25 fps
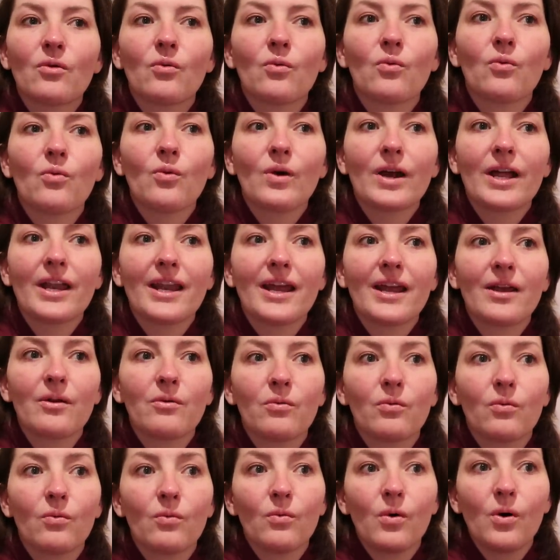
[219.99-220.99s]
when I
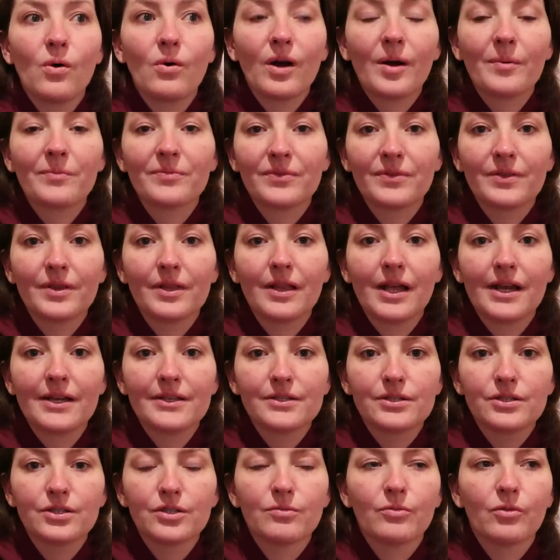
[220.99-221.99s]
woke up the
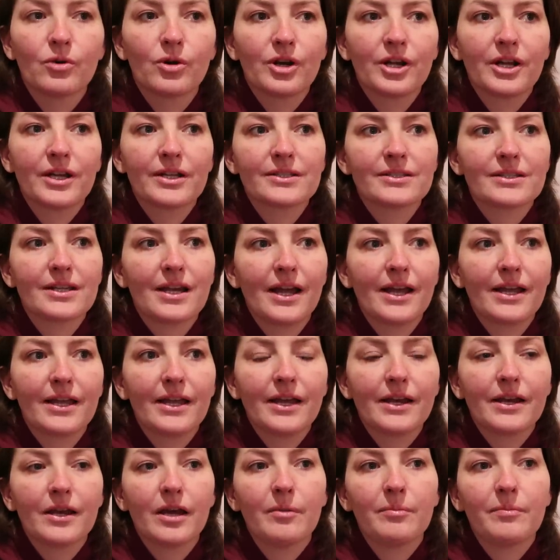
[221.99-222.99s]
last two mornings, I
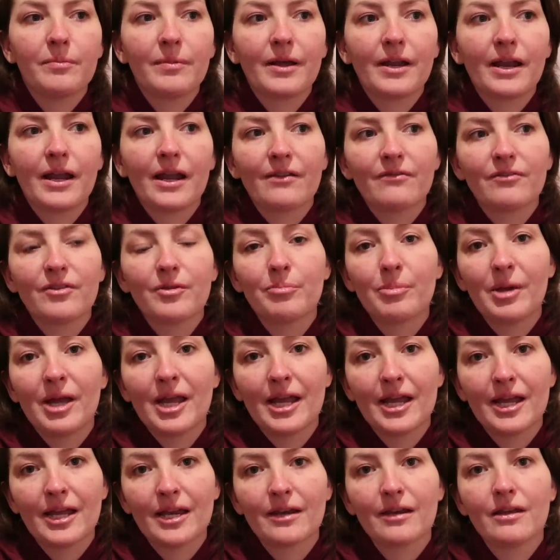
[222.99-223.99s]
get up and I have the
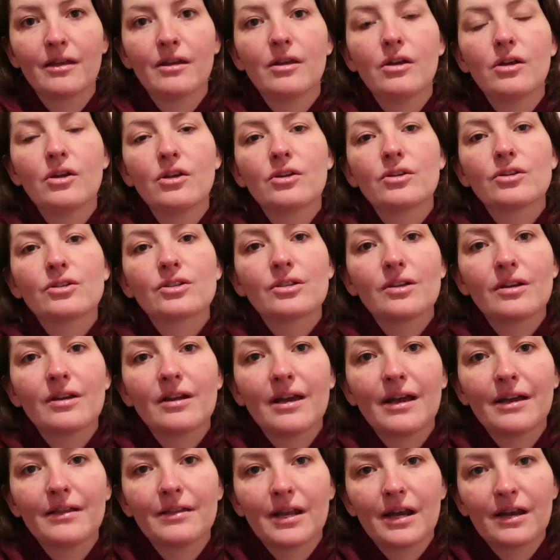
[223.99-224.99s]
pain
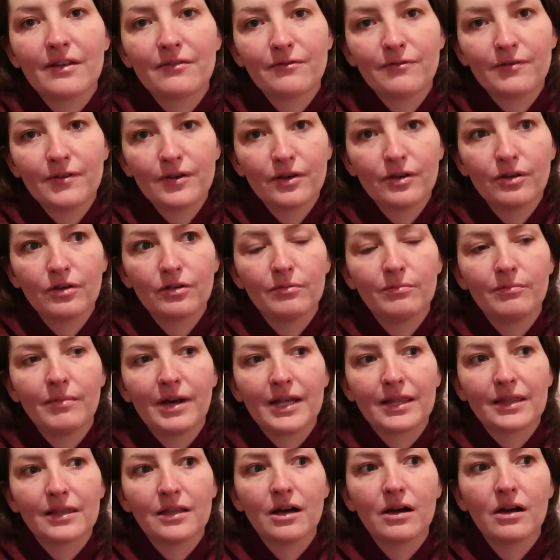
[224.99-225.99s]
and I feel
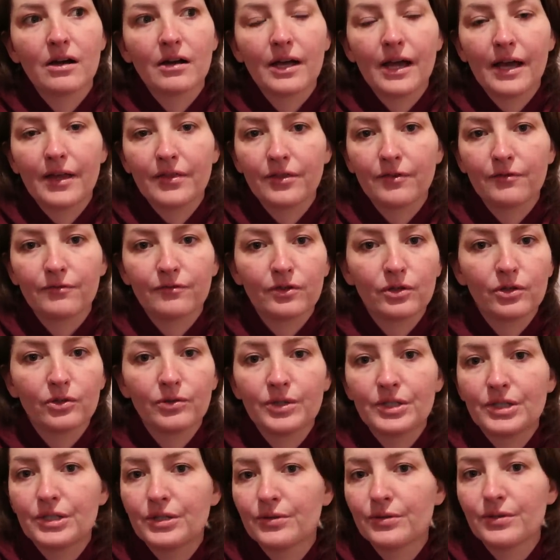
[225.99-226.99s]
my lung and the
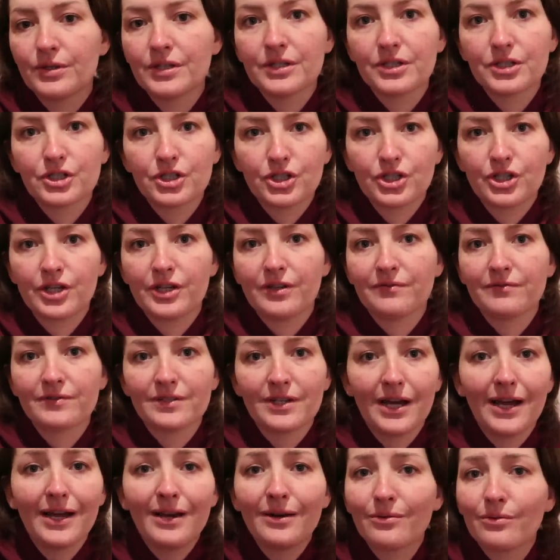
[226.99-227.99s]
fluid do this shift.
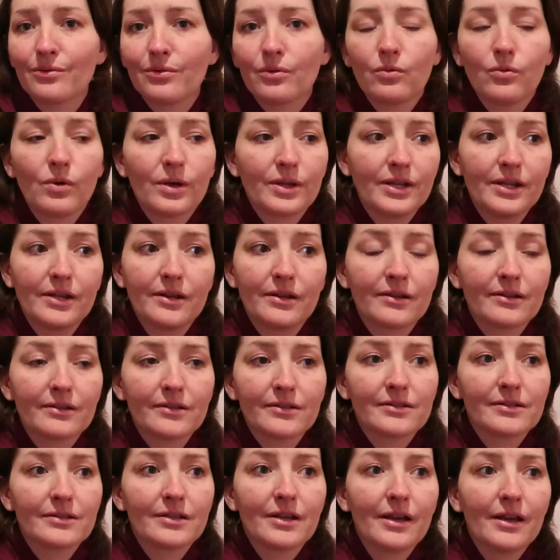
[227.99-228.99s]
I don't know what it
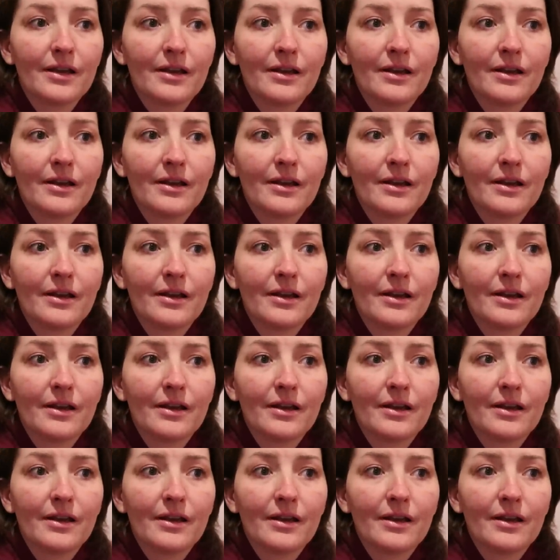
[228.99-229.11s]
is.